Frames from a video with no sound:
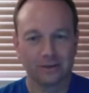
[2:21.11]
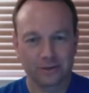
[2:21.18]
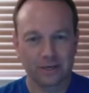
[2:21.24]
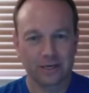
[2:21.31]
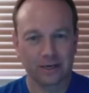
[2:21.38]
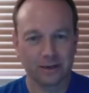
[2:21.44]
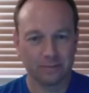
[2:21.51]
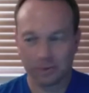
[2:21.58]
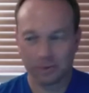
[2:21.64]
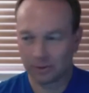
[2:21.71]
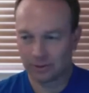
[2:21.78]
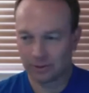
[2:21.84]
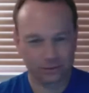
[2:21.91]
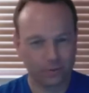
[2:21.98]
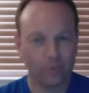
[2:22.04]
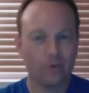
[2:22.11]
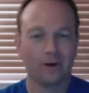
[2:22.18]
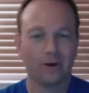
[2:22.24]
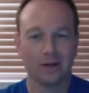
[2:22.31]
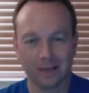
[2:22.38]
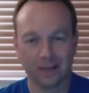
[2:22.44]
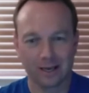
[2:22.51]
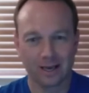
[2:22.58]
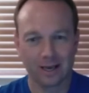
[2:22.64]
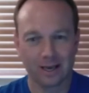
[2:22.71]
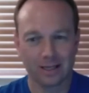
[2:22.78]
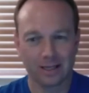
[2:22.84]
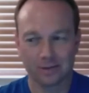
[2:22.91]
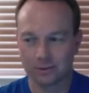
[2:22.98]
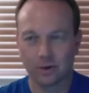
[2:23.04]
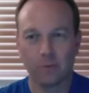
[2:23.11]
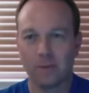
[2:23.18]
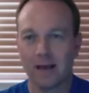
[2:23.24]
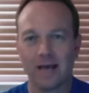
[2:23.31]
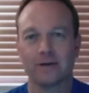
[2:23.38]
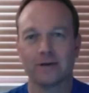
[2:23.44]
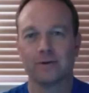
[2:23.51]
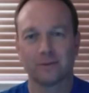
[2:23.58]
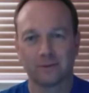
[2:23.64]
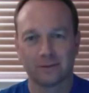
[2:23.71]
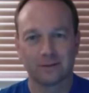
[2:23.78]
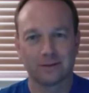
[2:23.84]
trying to build a toy, and there's no manual.